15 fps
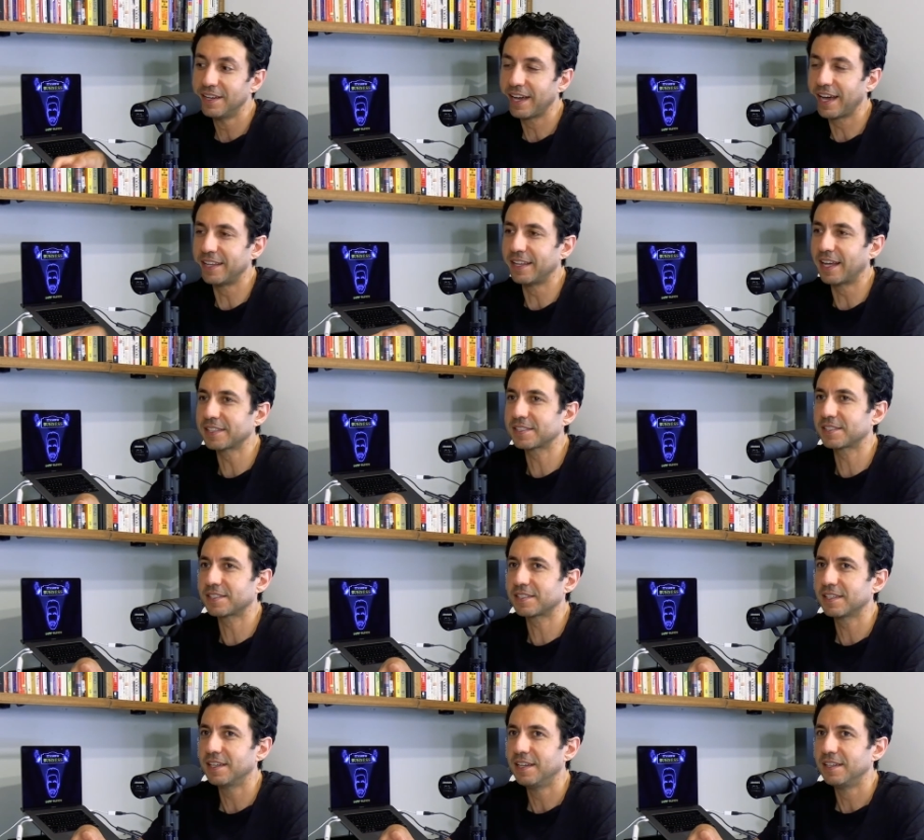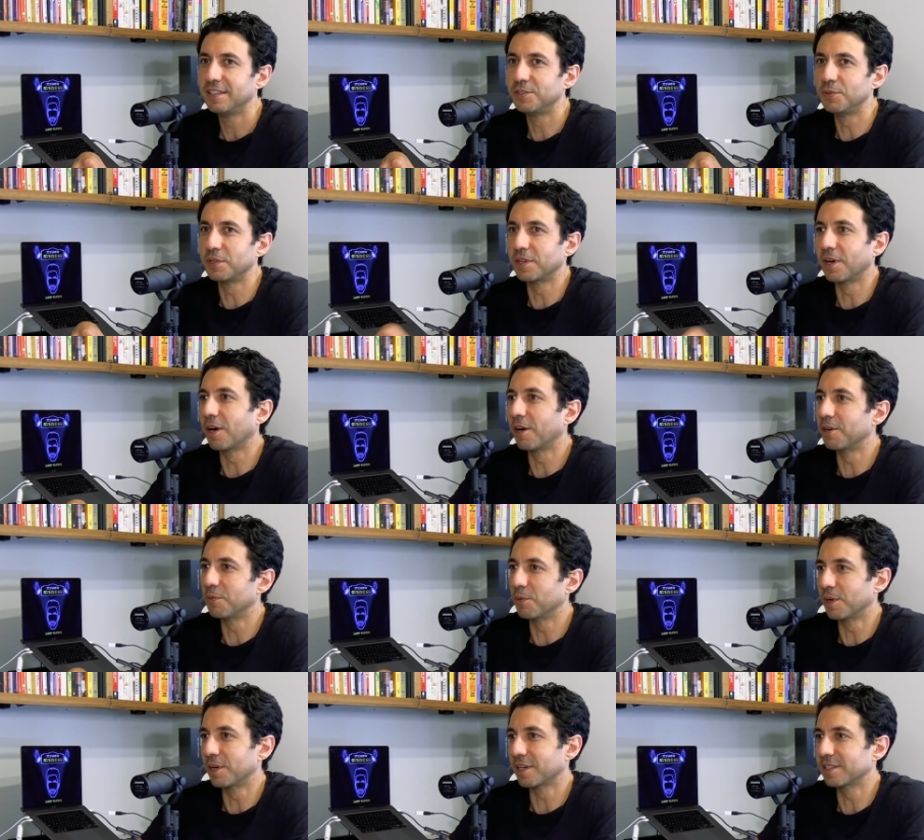And that's doing the hard
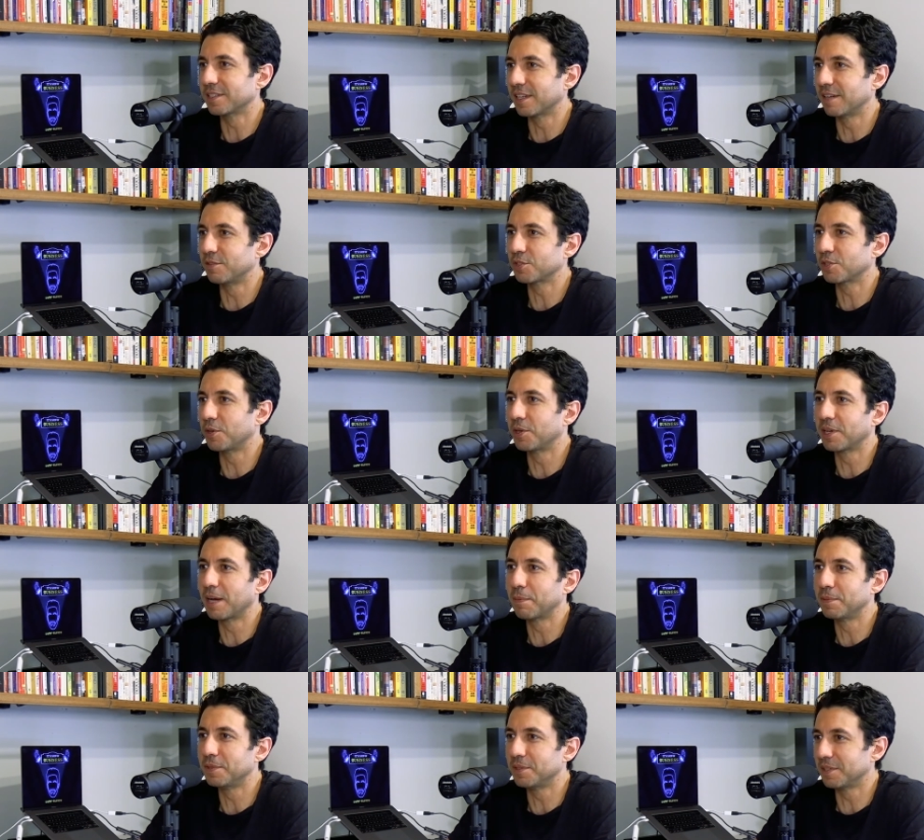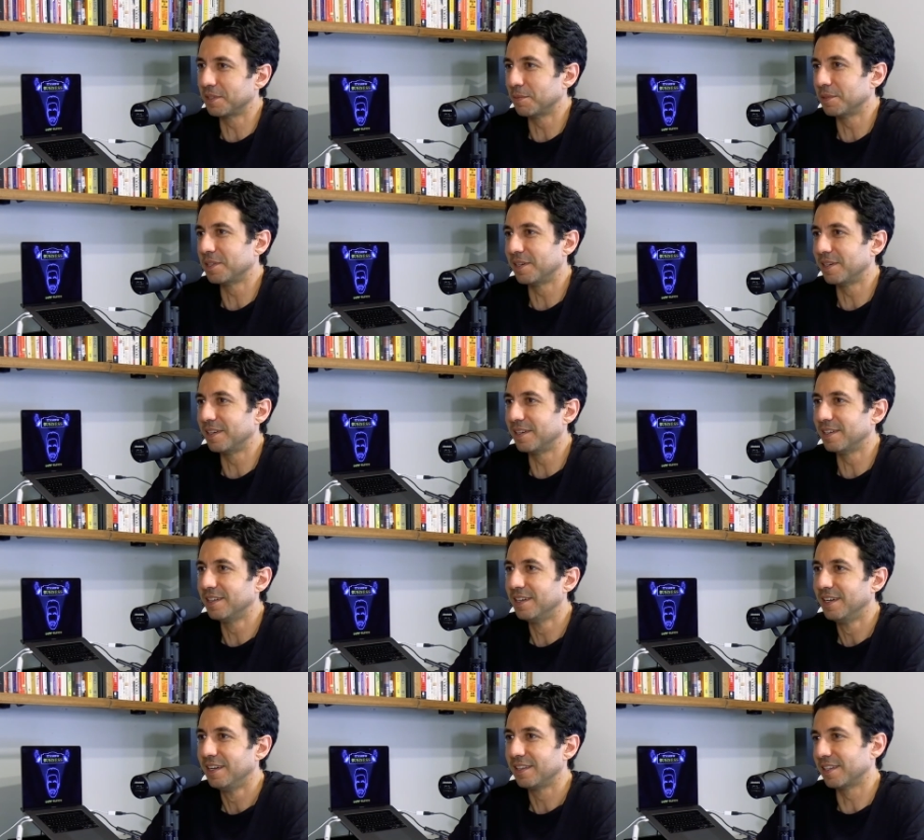work instead of just going up and doing the material
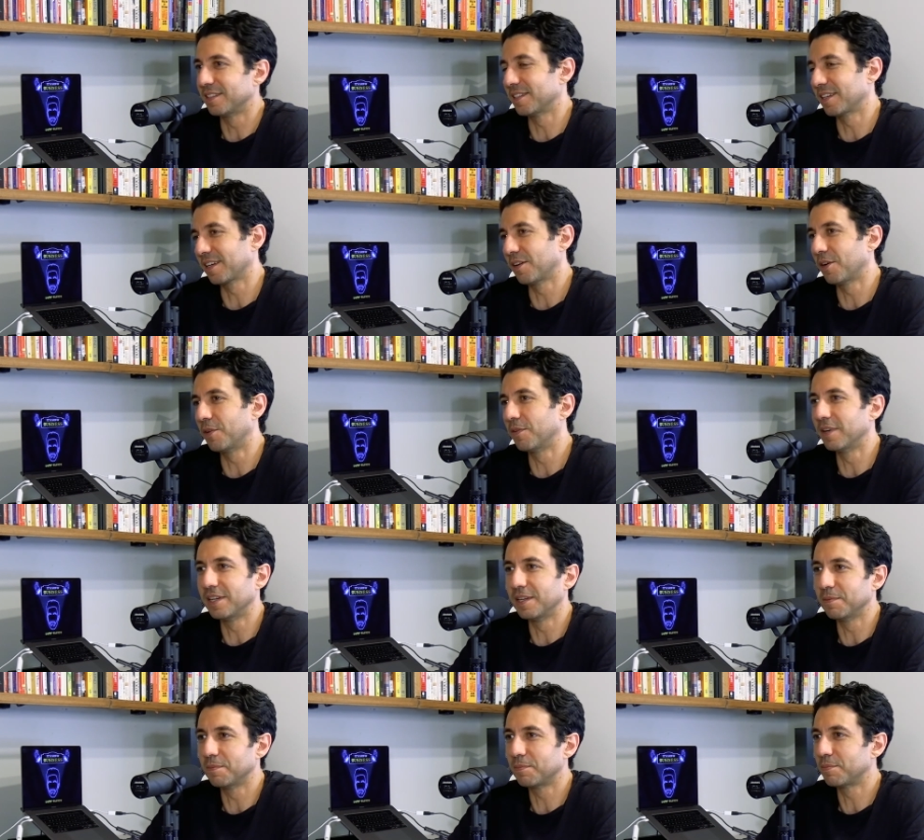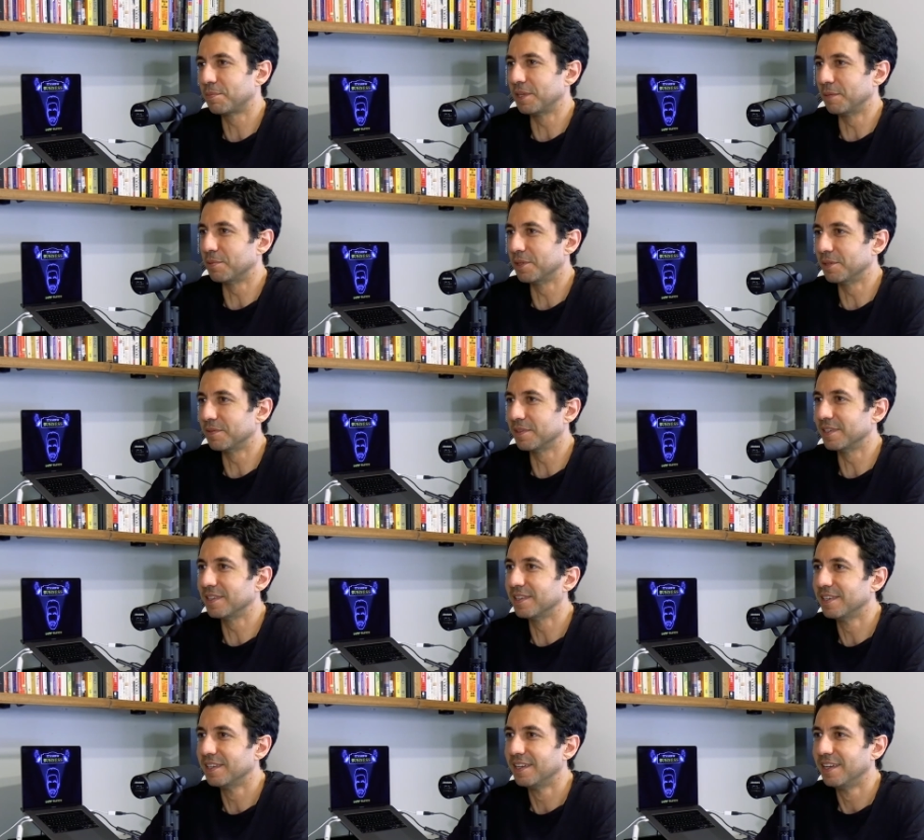that's like already pre-proven.
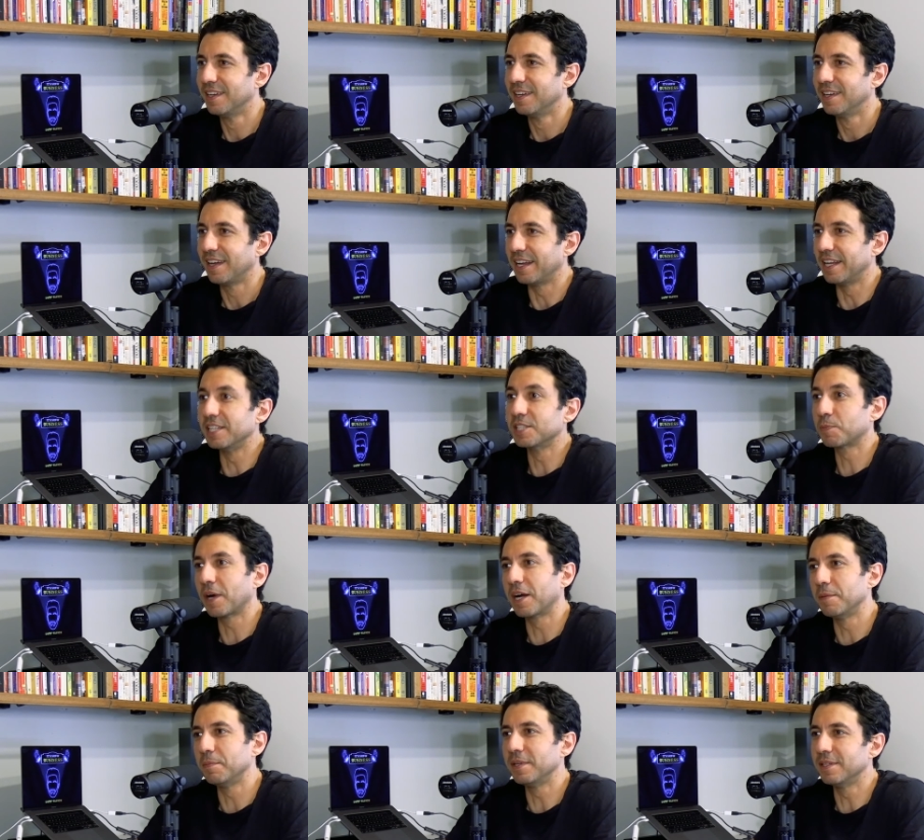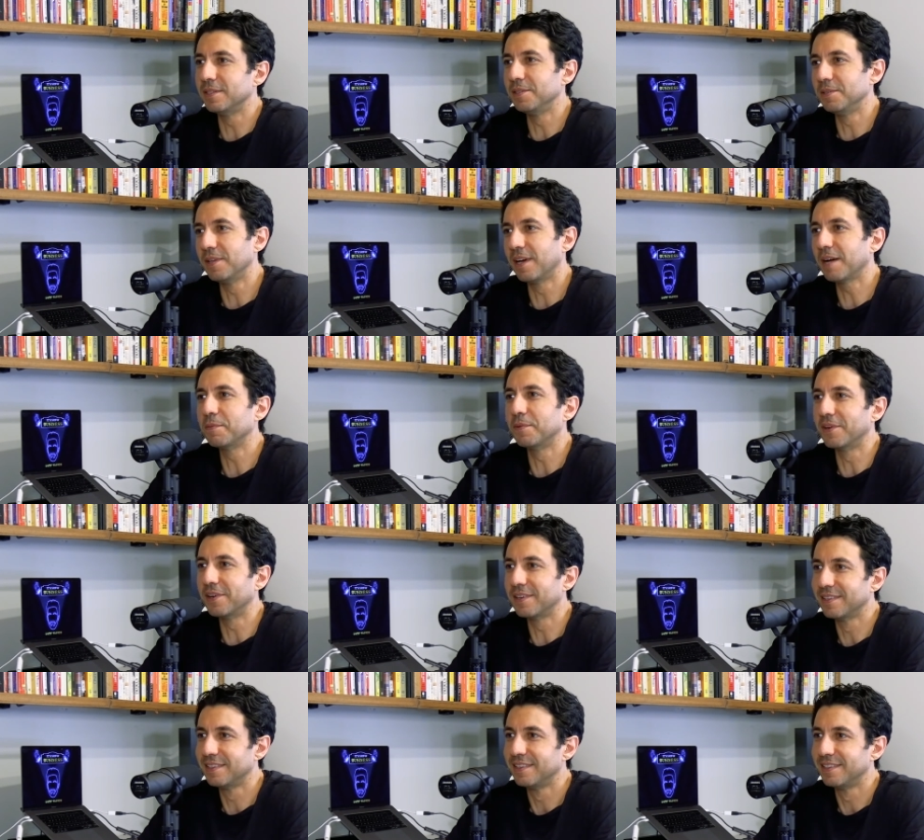Yeah. And it inspired me to do that more.